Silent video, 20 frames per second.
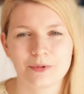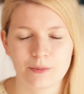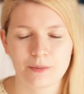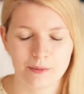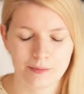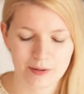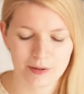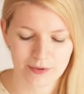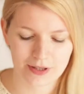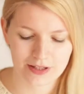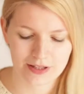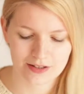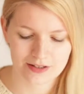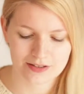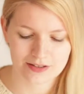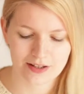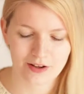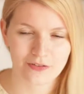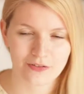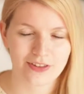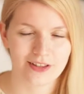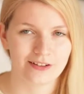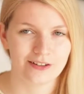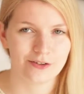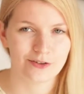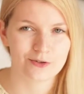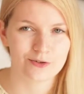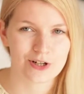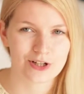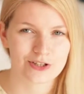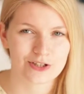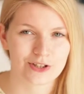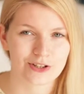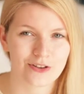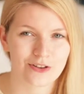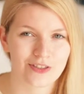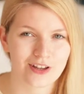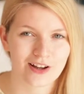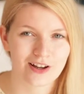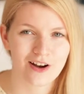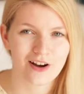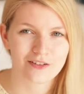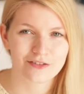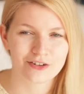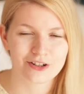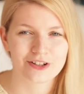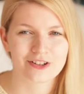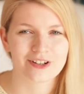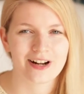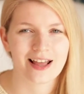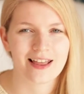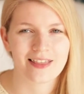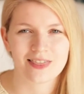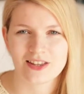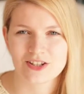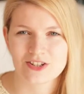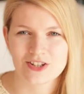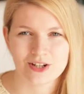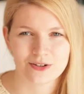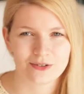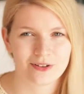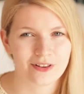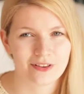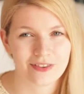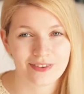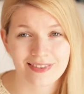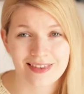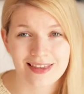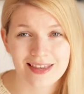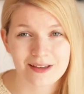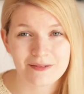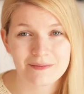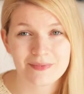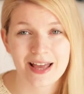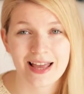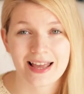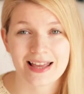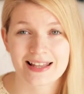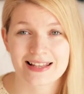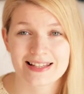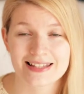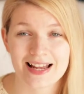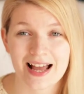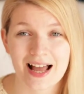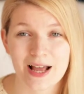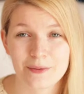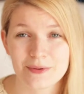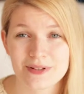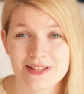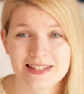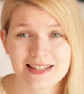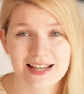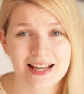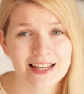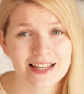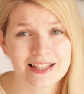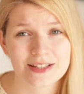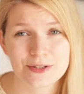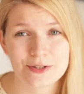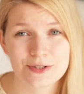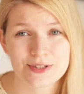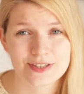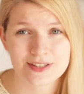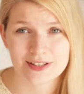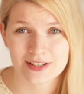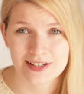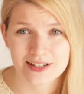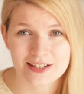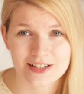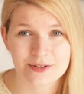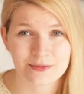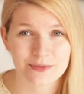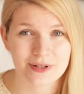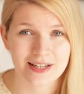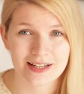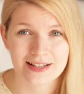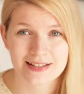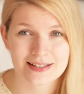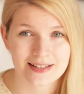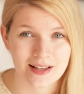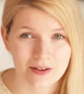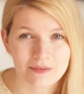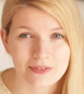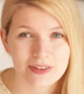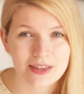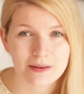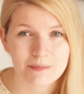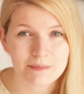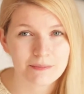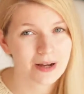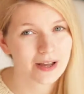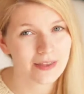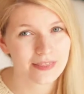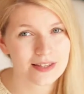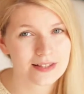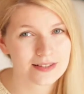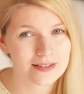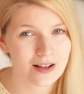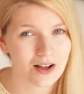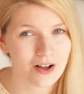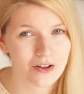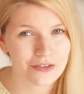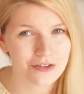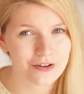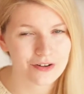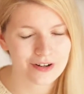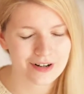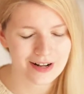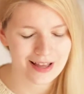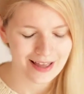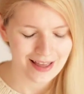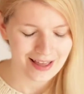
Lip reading: probably because of the illustration on the cover and the general theme, and I was dying to start reading something by this author,